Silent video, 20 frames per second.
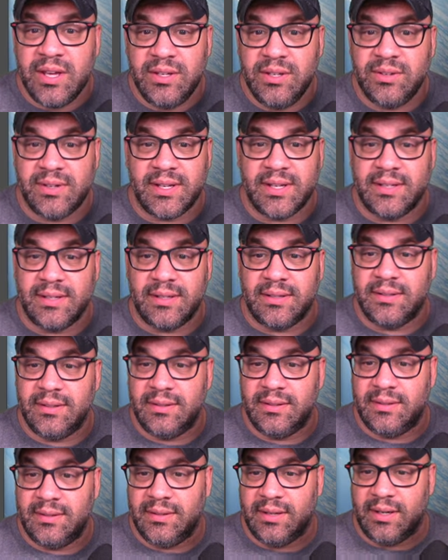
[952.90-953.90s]
You can,
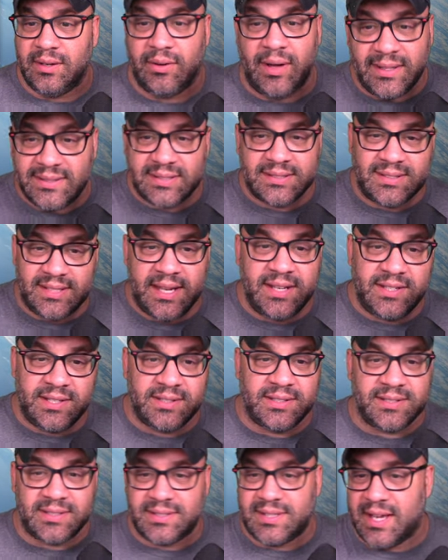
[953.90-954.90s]
you know, SSH
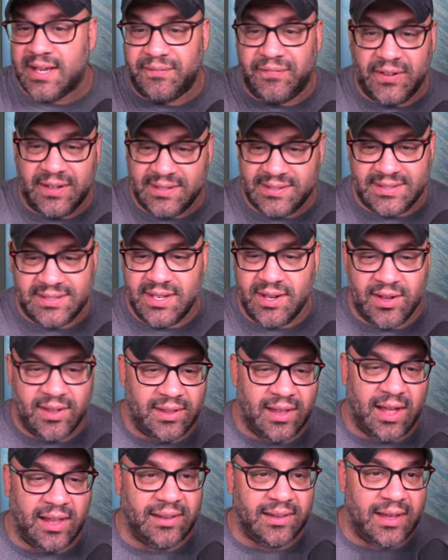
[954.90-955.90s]
into stuff. You can see all
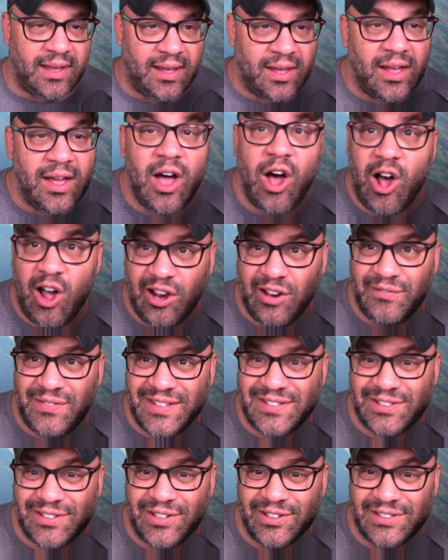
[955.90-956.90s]
all all of
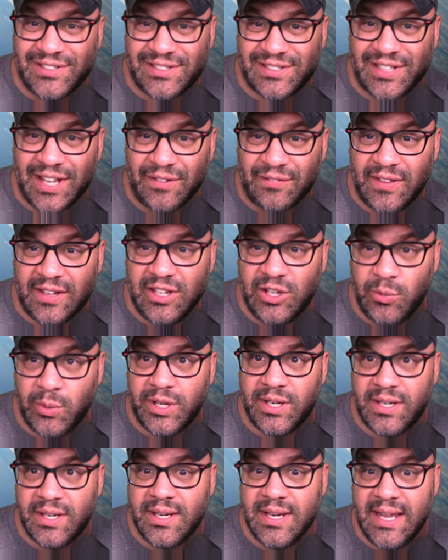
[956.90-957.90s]
this good stuff that you
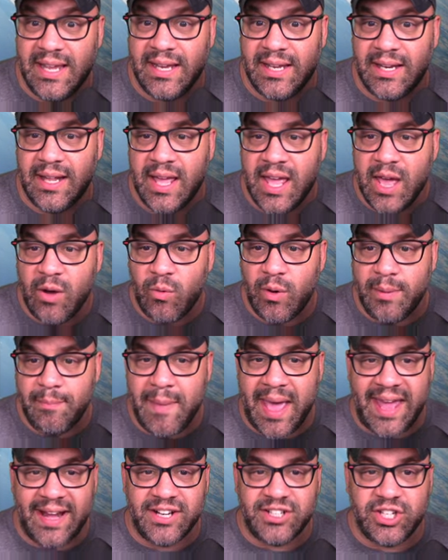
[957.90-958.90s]
would need when
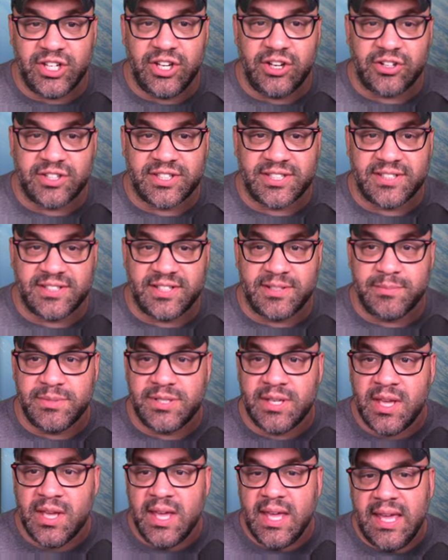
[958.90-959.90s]
managing your
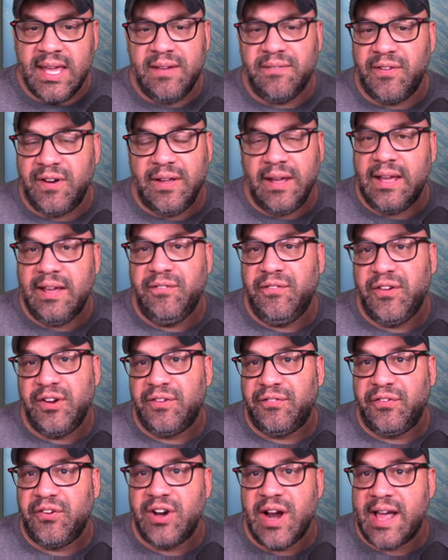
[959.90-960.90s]
systems. Even even
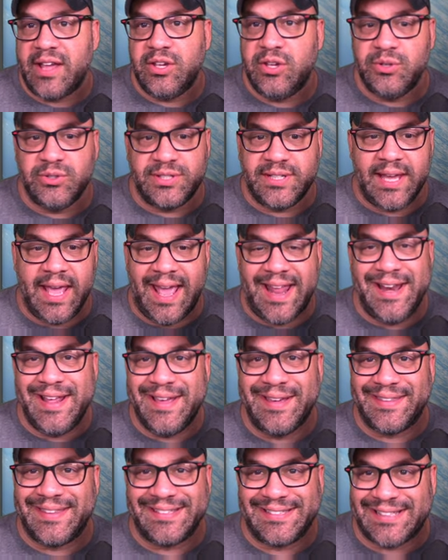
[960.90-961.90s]
if you're not using
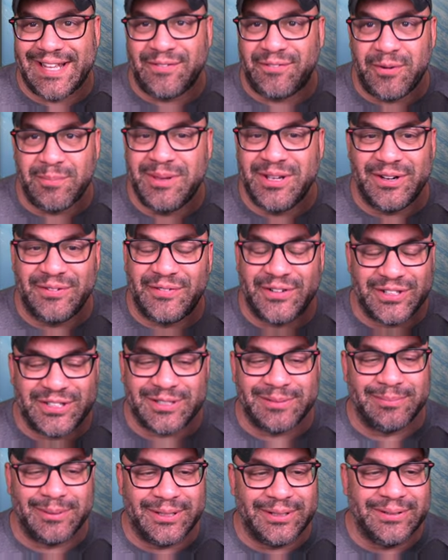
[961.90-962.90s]
any of the stuff from
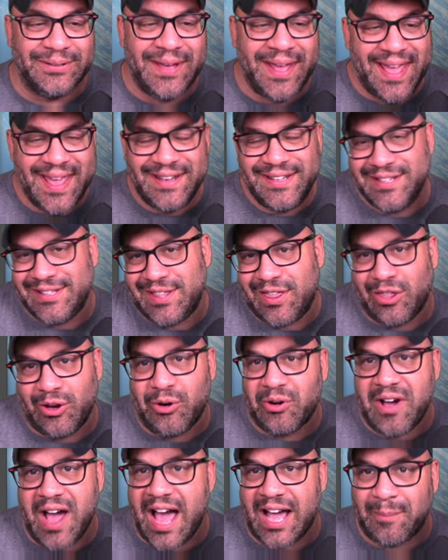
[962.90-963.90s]
Universal Blue, just
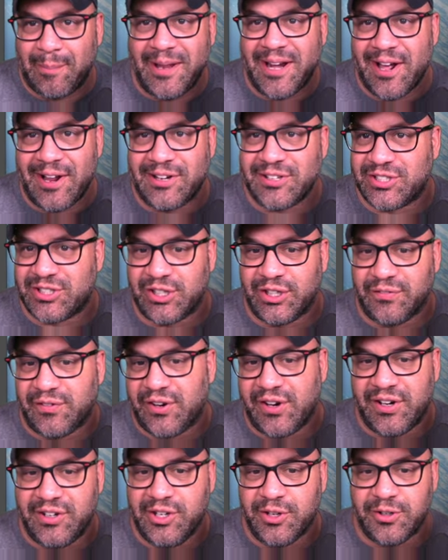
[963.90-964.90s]
throw Cockpit on a
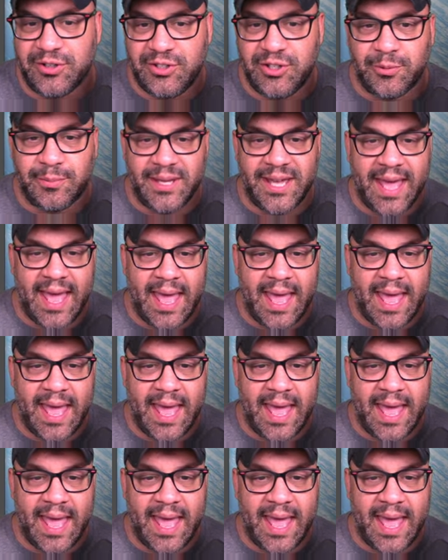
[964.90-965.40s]
server and you'll you'll be a